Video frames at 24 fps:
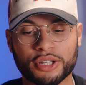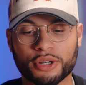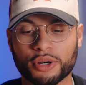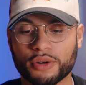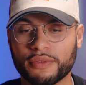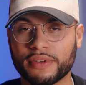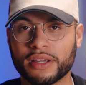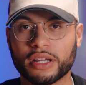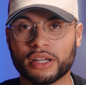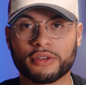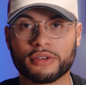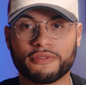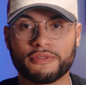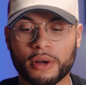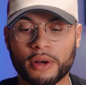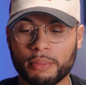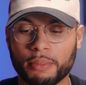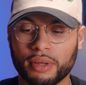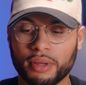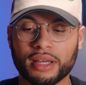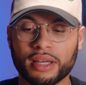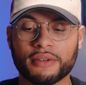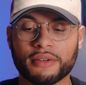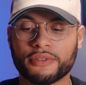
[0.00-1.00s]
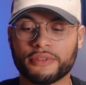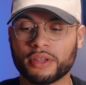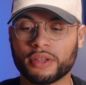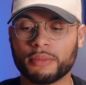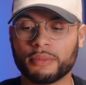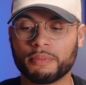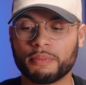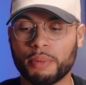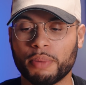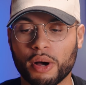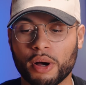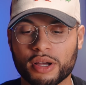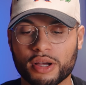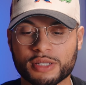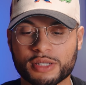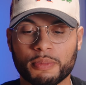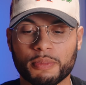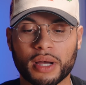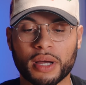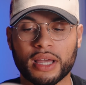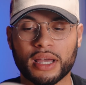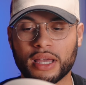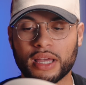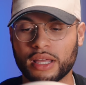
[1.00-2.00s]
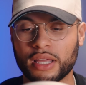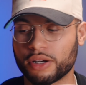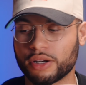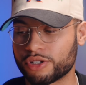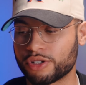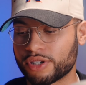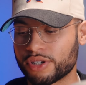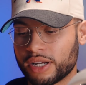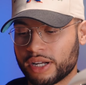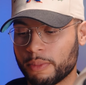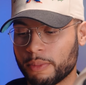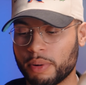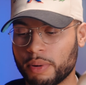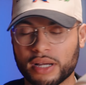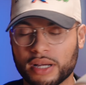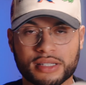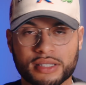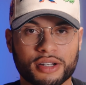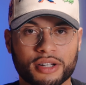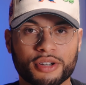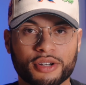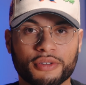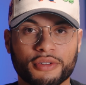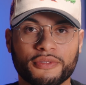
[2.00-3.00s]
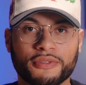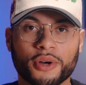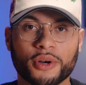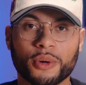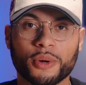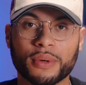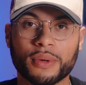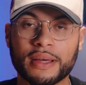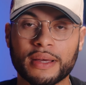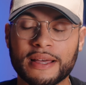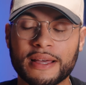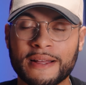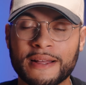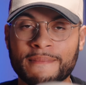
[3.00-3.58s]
You're over here fumbling for the pause button or trying to pause it on your phone.